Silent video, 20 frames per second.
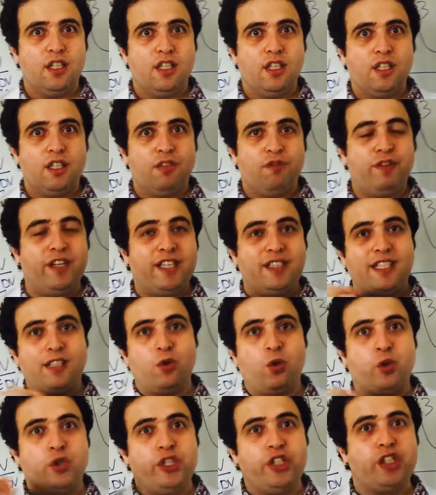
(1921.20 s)
Where that
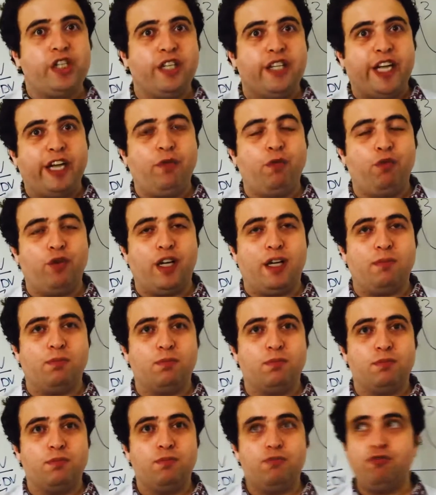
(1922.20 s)
oxygen came from?
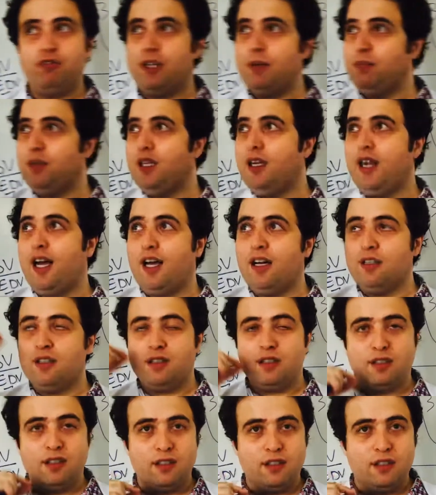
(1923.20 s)
From the
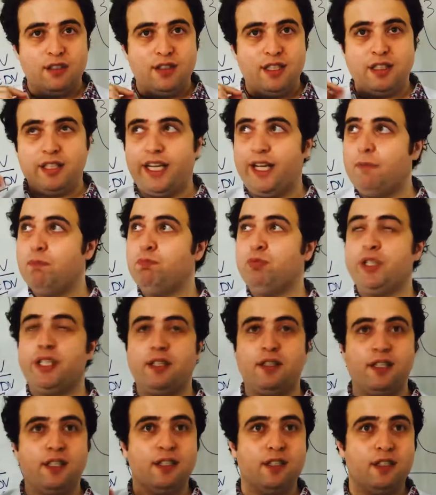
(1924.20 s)
lung that I am
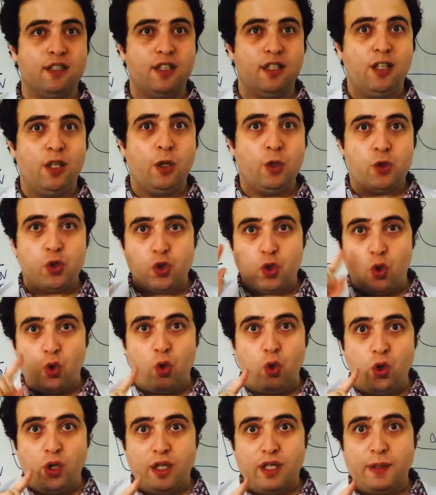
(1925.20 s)
breathing.
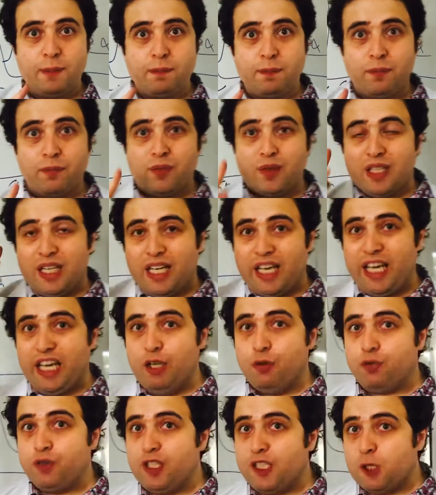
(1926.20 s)
So
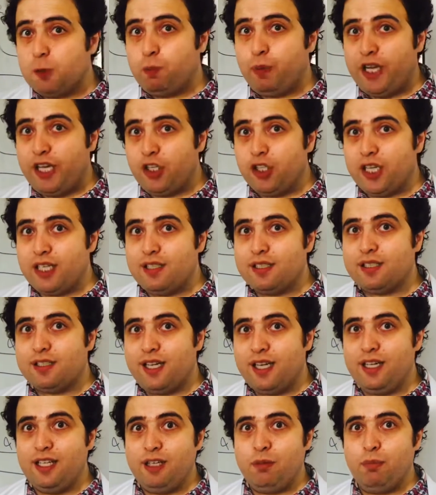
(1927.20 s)
if this patient is
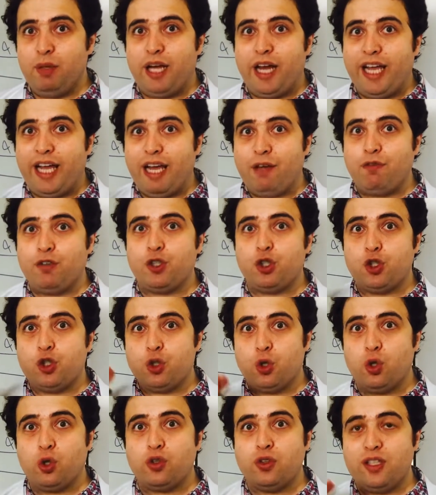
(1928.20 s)
telling me I have a
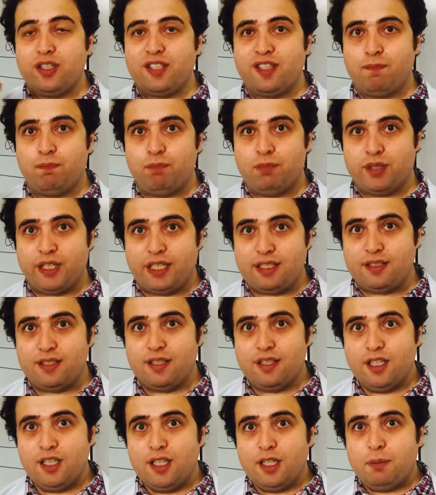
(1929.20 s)
shortness of breath,
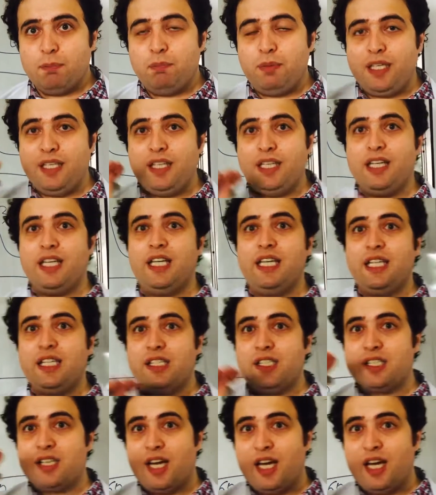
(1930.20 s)
meaning he's